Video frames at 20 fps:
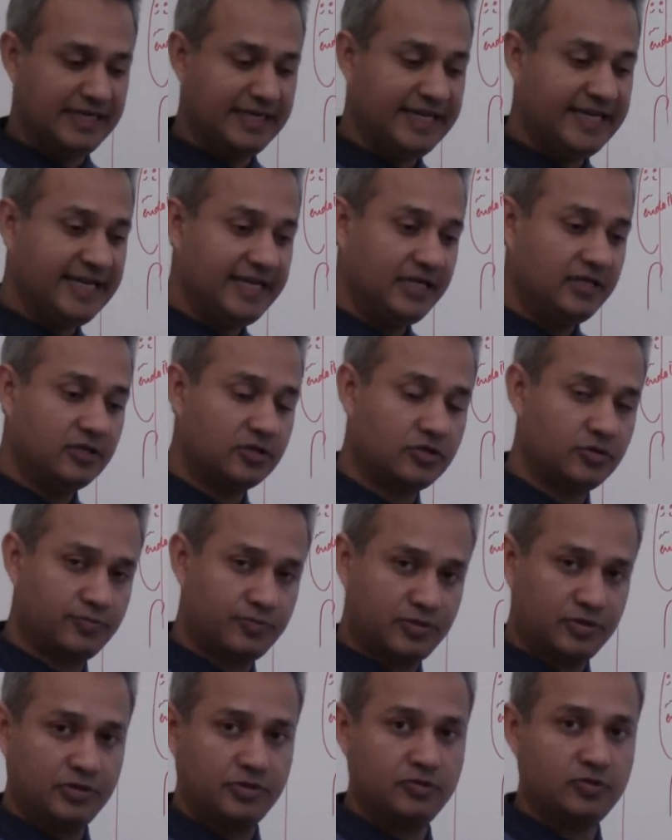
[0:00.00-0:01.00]
need to
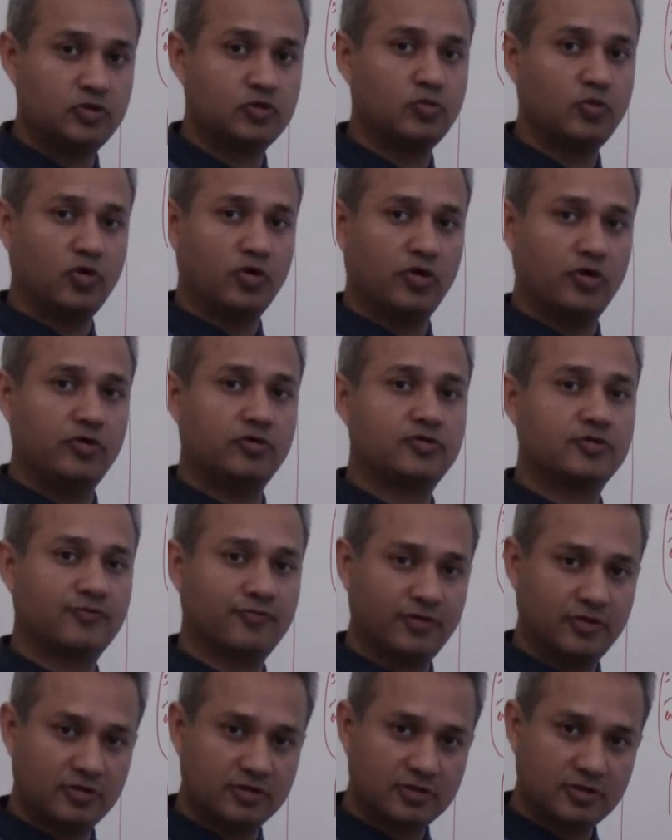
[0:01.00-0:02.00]
produce more
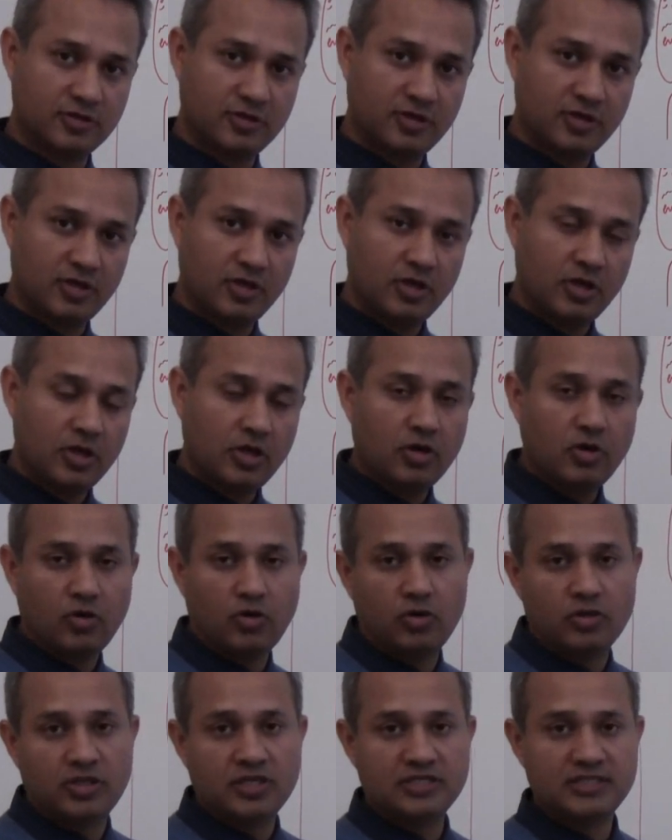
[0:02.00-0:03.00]
neutrophils
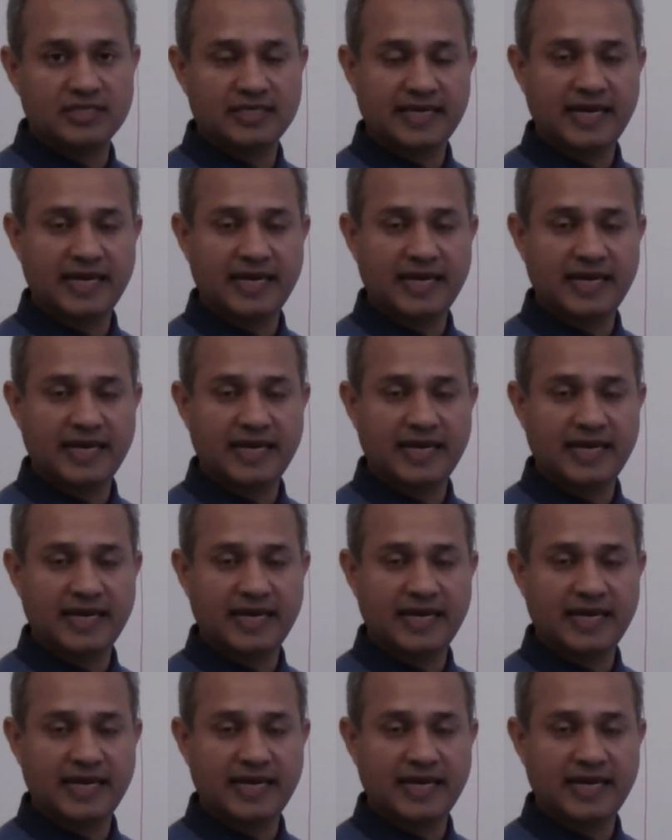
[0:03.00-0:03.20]
oh, there's